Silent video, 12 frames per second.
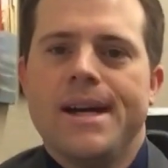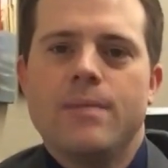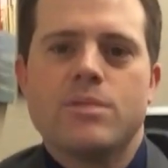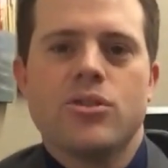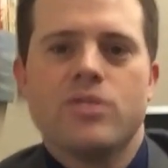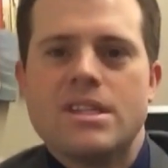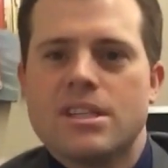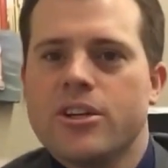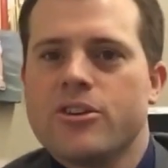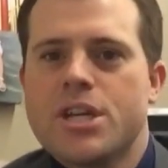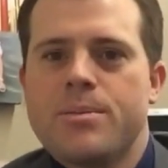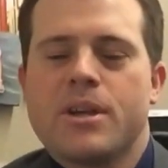So these
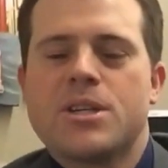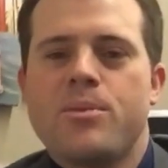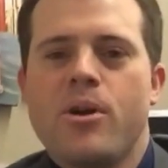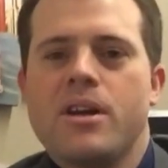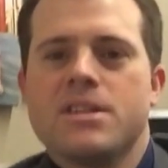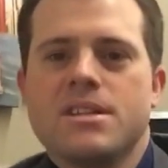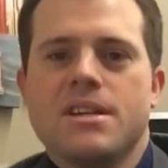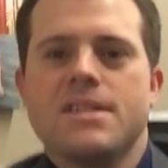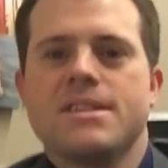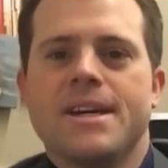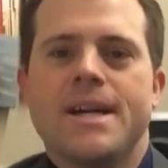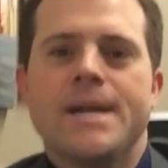leadership
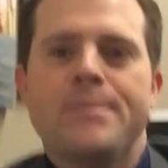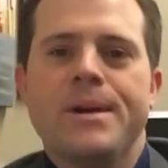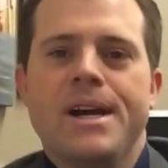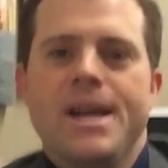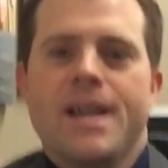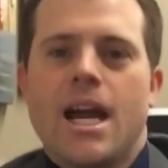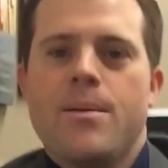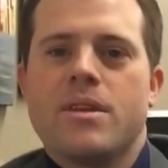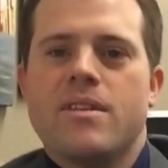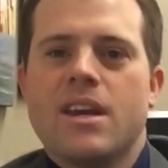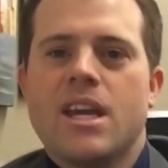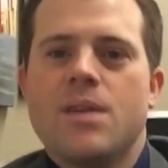experiences got me
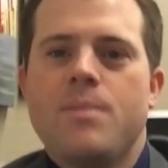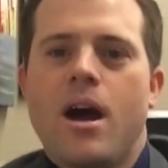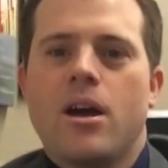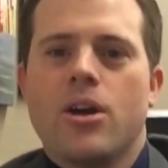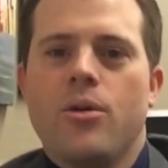thinking about